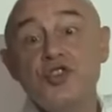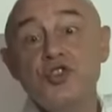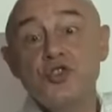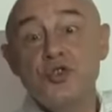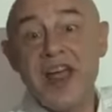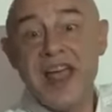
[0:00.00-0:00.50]

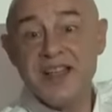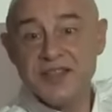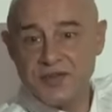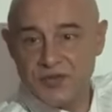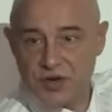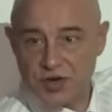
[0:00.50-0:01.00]

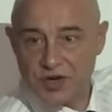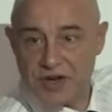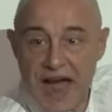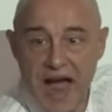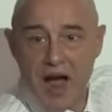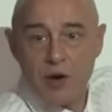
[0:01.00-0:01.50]
transfer.
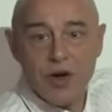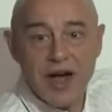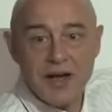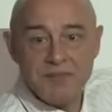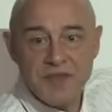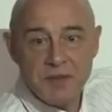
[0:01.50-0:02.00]
Now
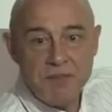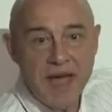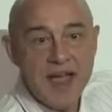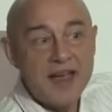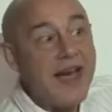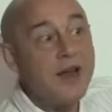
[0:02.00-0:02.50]
I'm the
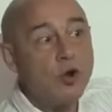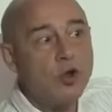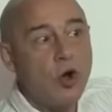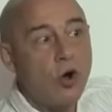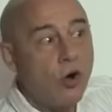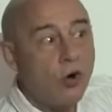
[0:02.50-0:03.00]
bank. I don't
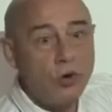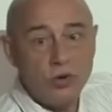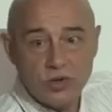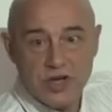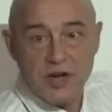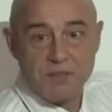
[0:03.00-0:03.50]

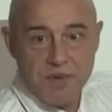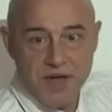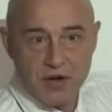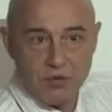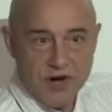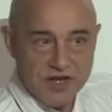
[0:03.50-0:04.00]
hold a
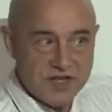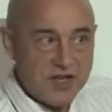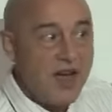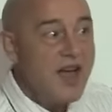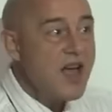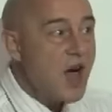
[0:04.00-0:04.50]
big risk.
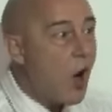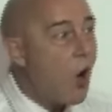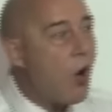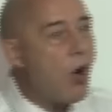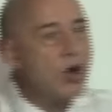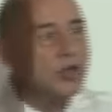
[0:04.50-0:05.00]

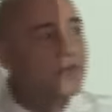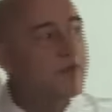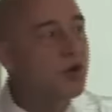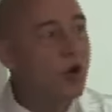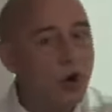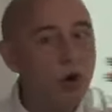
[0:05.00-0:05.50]
All of
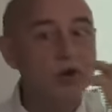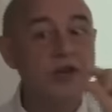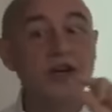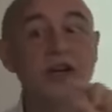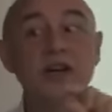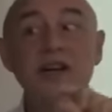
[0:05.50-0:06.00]
you hold
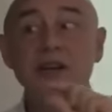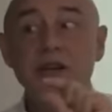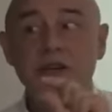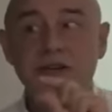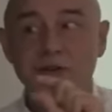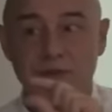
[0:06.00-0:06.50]
a
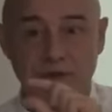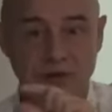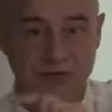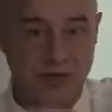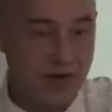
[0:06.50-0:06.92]
little bit of